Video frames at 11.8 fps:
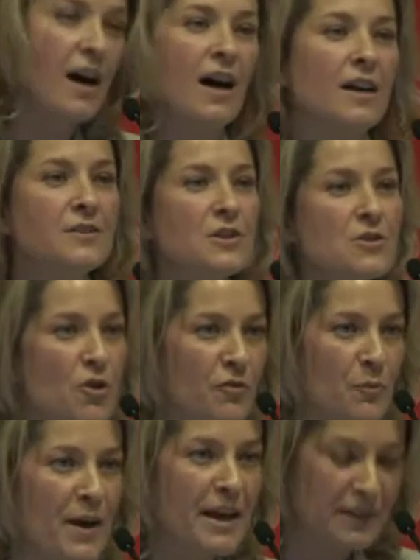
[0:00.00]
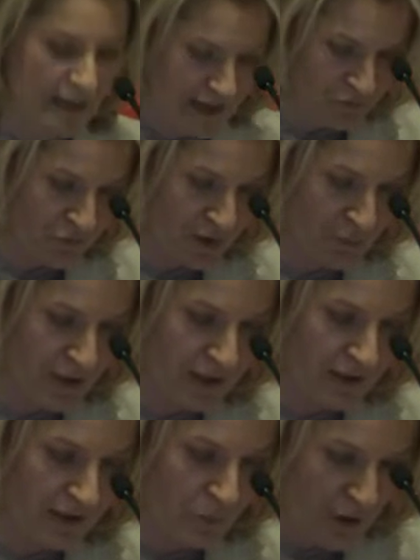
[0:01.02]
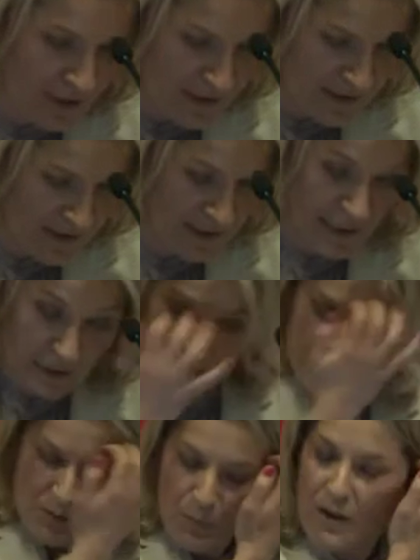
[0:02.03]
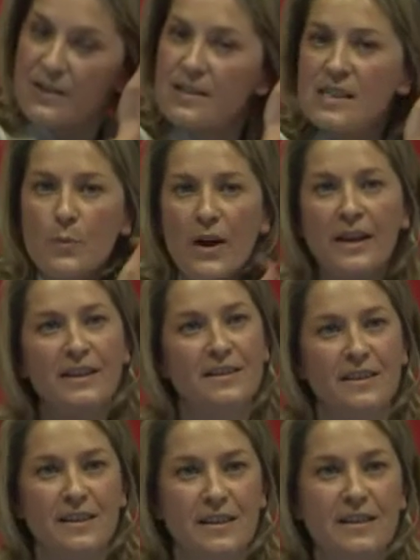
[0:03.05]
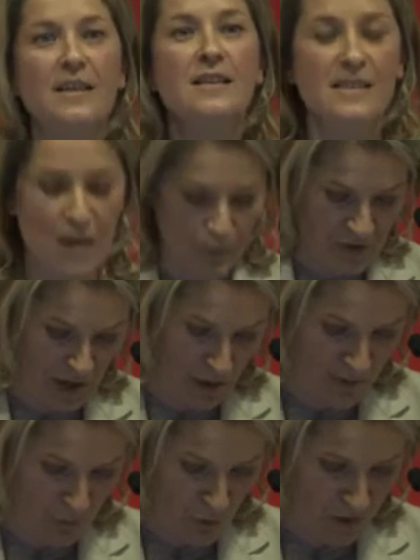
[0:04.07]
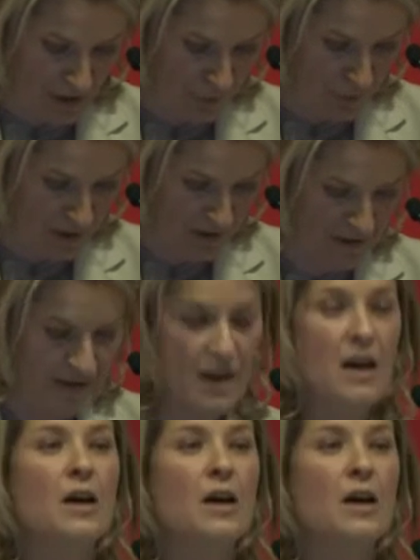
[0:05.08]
Hundreds of male and female part uh, inmates participated in it, sometimes more than once.